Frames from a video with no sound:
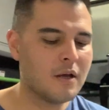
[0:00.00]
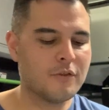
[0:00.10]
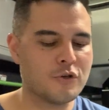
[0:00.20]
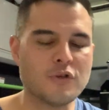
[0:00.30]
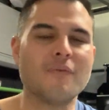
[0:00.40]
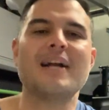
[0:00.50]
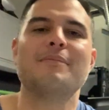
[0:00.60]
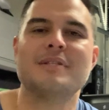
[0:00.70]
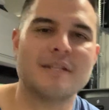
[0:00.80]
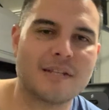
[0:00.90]
There's no
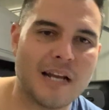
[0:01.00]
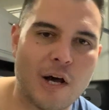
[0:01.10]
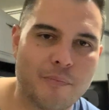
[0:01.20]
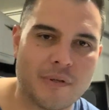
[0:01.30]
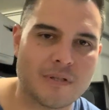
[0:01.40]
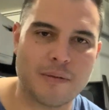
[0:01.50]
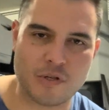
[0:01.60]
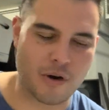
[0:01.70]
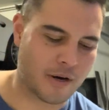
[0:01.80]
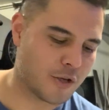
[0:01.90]
vitamins that's going to help this. I'm
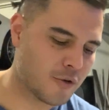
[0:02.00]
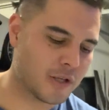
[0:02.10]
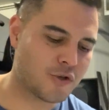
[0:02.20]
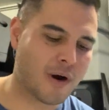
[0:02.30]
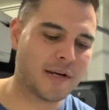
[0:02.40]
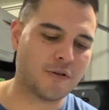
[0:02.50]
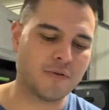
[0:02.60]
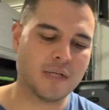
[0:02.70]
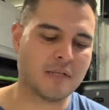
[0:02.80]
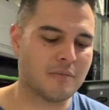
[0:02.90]
sorry. You can try to
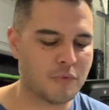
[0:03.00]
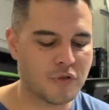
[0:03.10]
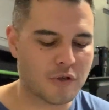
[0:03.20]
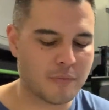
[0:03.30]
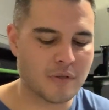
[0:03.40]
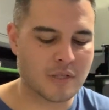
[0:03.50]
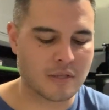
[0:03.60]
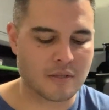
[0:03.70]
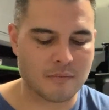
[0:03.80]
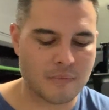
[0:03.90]
do this and boost your immune
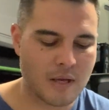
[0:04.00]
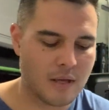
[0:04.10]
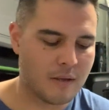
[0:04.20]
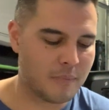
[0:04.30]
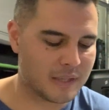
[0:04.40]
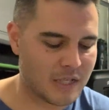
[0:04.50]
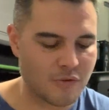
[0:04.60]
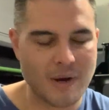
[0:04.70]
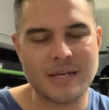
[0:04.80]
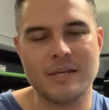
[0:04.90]
system, but
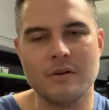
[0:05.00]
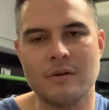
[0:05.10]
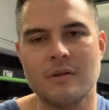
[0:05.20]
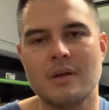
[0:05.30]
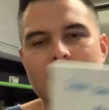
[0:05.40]
this right here,